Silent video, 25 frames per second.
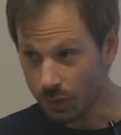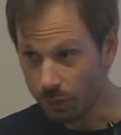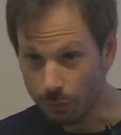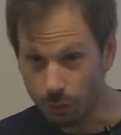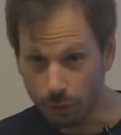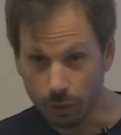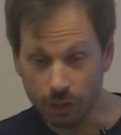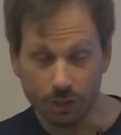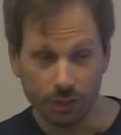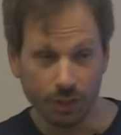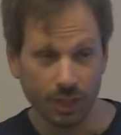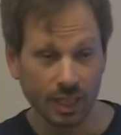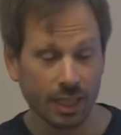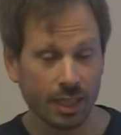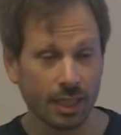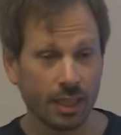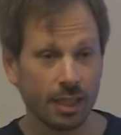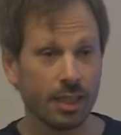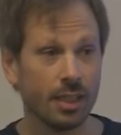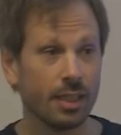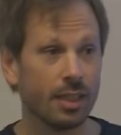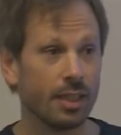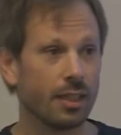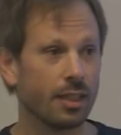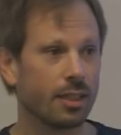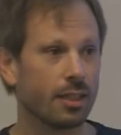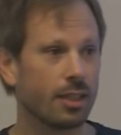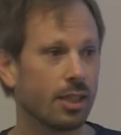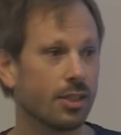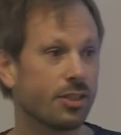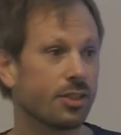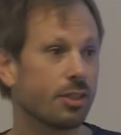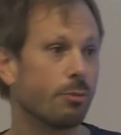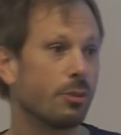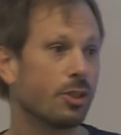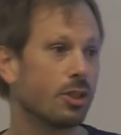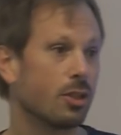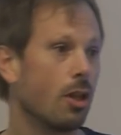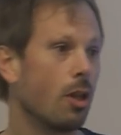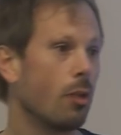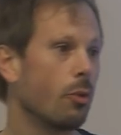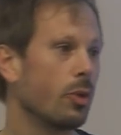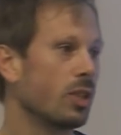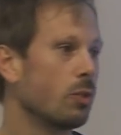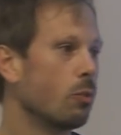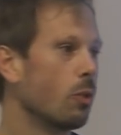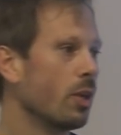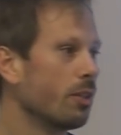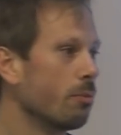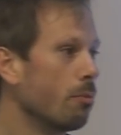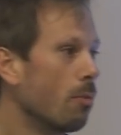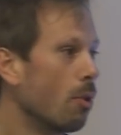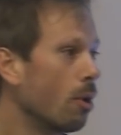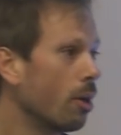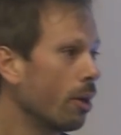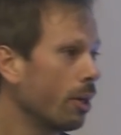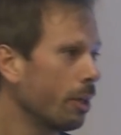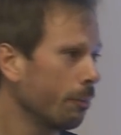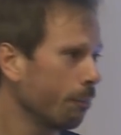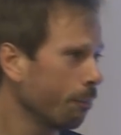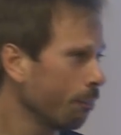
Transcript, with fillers: course, customers always want more,